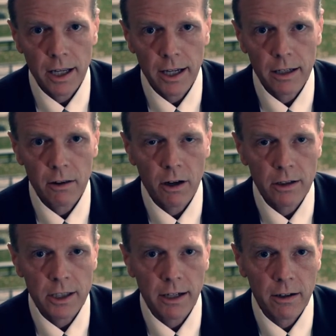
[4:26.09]
a
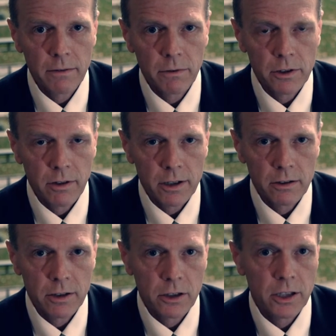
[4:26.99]
large-scale
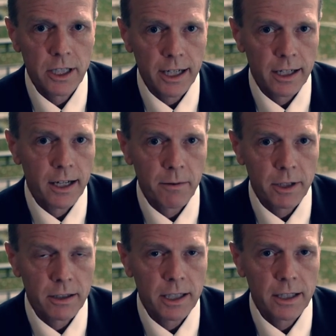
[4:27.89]
infrastructure is just
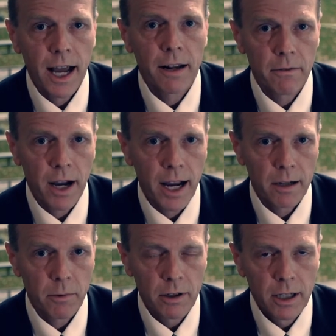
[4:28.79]
economically not
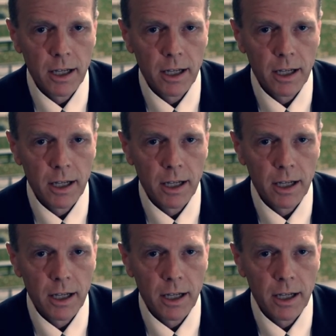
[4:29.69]
viable.